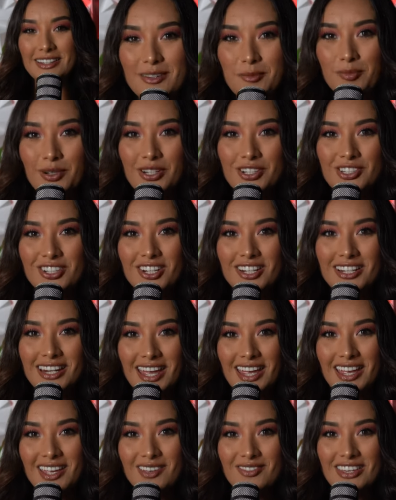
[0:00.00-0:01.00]
put your
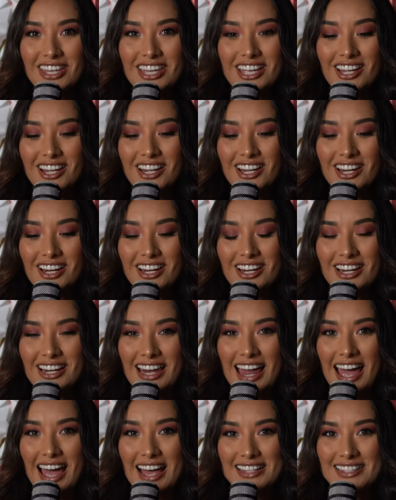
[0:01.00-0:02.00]
name here, your
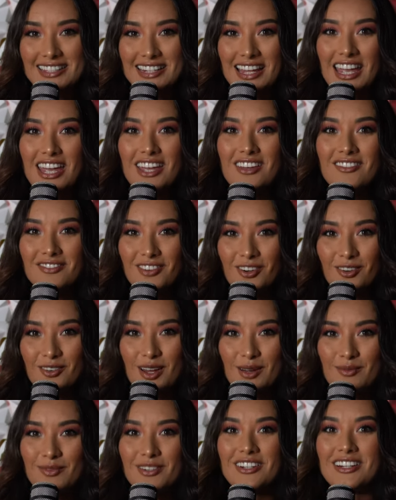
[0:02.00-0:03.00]
last name, phone
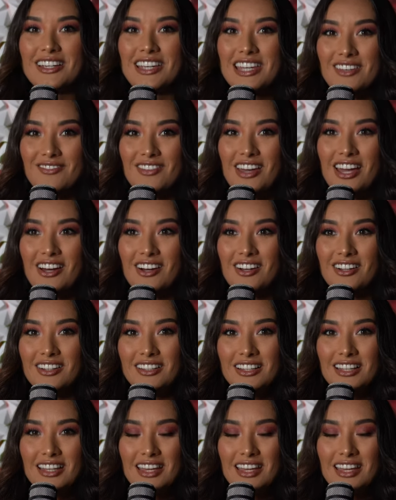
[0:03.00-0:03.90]
number, email.